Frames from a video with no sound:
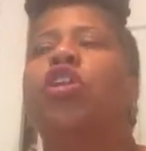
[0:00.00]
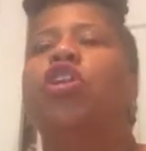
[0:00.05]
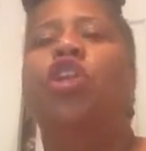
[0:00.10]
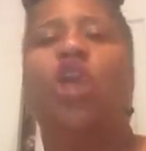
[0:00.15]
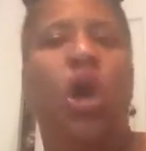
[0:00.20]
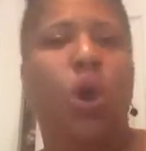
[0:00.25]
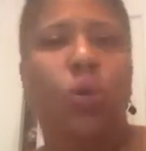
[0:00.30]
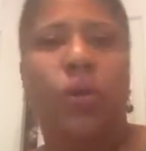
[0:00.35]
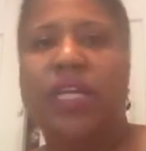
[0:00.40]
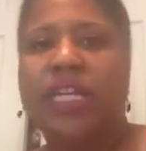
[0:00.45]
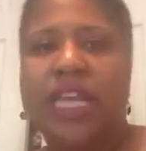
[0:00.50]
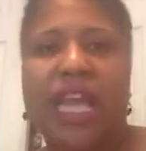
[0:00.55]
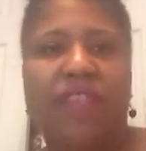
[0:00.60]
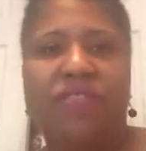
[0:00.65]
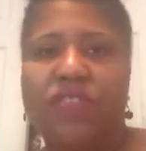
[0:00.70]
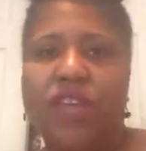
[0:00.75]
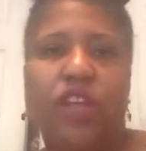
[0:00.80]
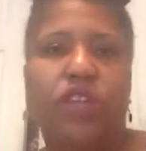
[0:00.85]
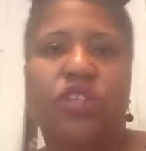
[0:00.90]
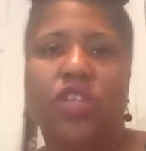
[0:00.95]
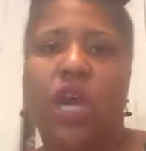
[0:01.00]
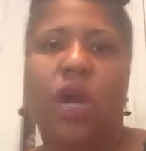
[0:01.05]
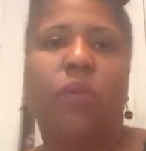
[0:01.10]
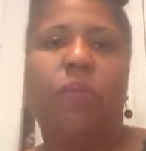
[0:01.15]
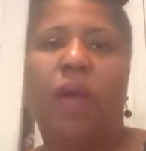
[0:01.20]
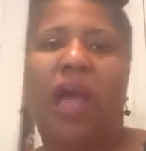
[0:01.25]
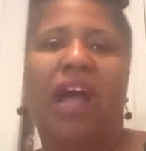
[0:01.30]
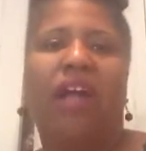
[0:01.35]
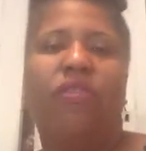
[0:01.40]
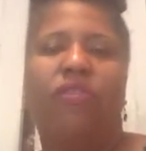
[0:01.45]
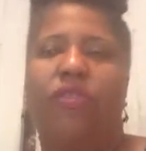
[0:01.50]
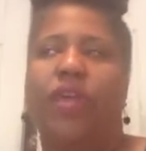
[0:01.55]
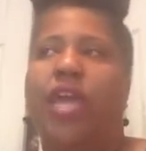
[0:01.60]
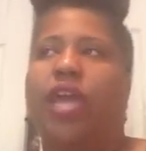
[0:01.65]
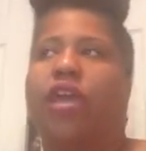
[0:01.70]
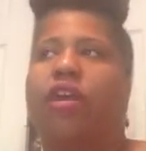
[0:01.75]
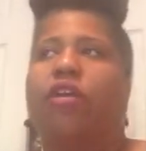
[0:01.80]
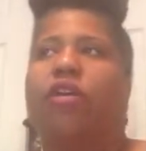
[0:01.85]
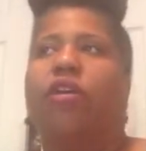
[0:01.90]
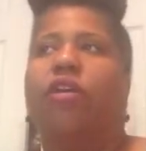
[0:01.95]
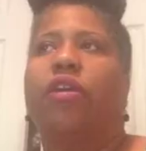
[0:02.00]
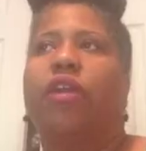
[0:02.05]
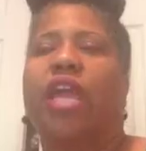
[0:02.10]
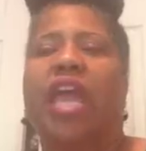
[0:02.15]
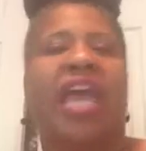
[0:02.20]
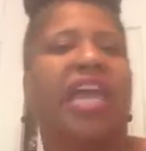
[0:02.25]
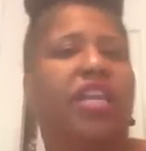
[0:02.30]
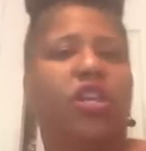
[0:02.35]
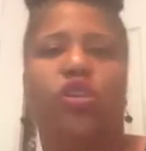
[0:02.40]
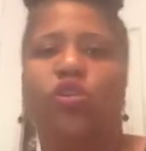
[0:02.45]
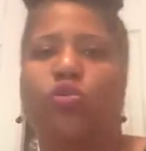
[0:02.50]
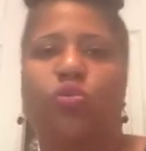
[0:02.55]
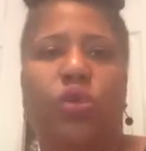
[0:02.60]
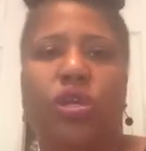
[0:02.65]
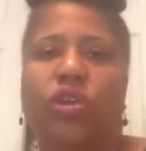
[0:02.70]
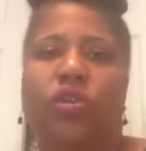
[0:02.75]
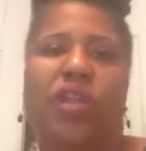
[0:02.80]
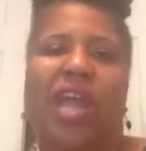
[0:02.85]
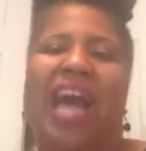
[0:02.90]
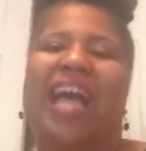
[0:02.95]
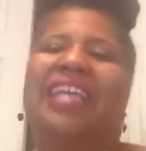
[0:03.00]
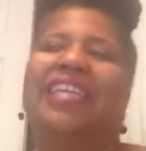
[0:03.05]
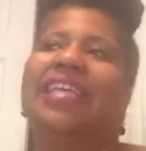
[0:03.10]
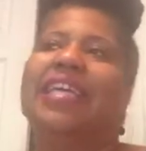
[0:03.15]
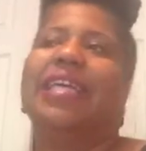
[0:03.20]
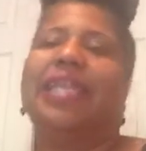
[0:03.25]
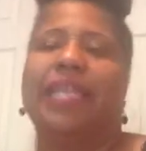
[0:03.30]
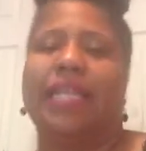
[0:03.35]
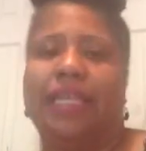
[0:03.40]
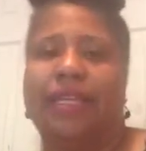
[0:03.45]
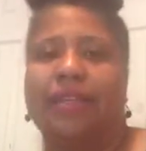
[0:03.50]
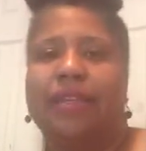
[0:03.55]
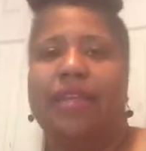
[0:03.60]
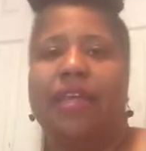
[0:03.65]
knowing that there's help out there, and you will not get it.